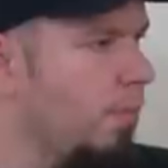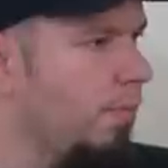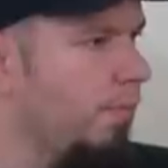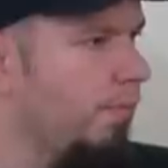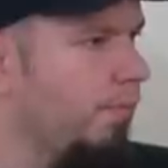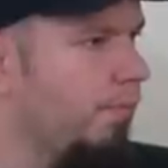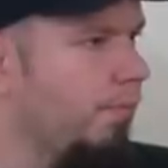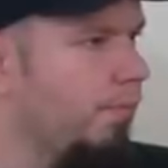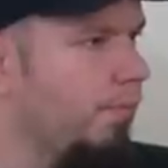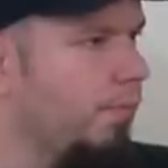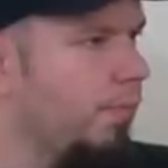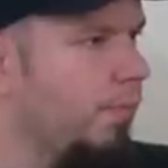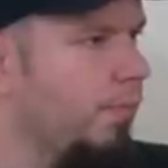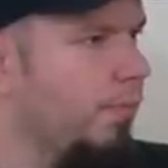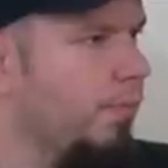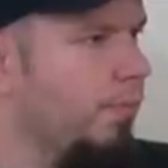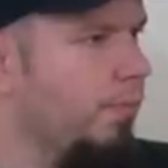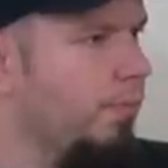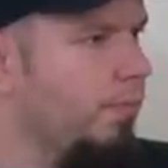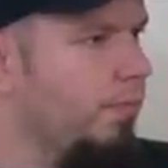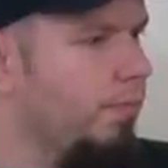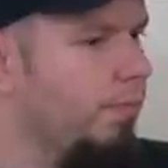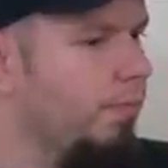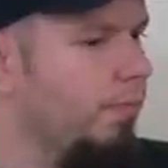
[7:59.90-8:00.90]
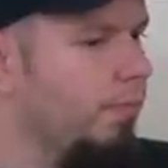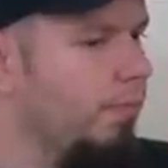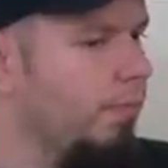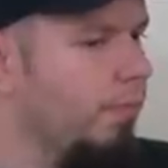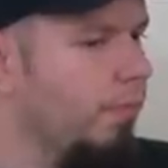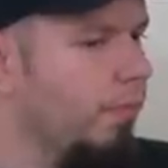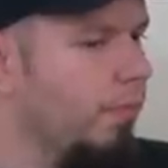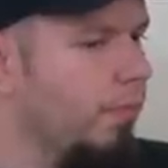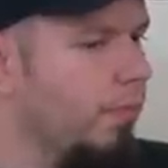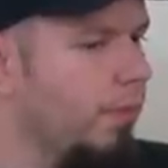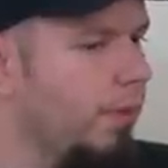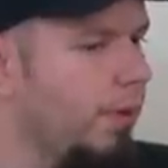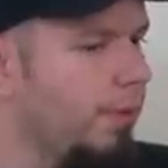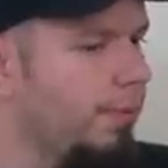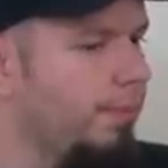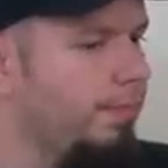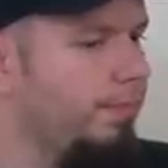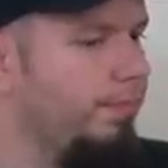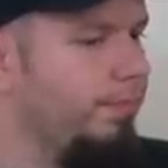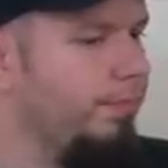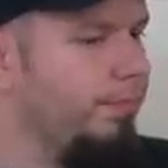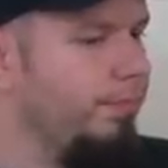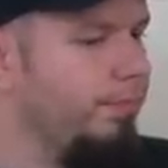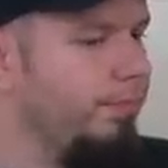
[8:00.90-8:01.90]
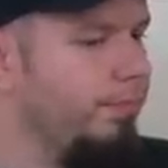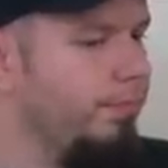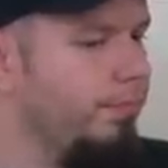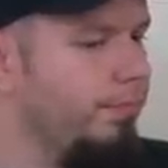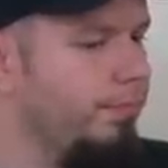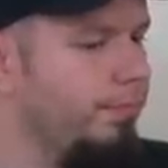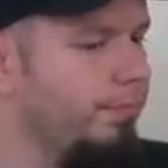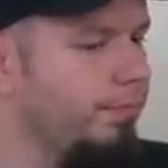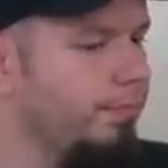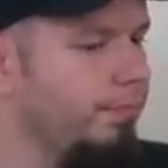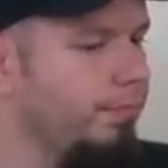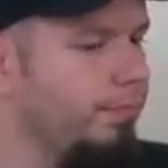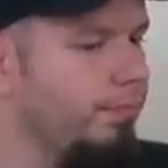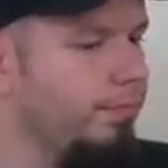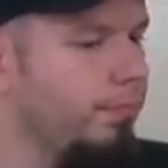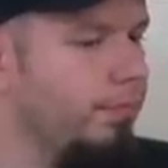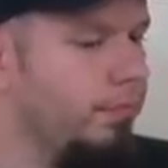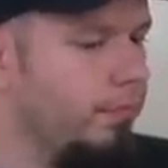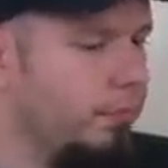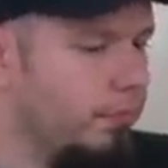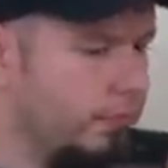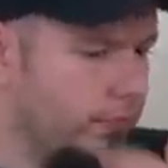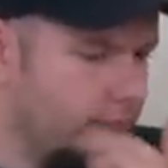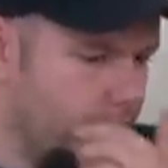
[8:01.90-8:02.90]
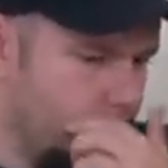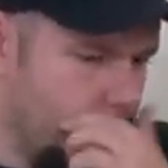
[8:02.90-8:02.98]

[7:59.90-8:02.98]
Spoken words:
This person isn't speaking.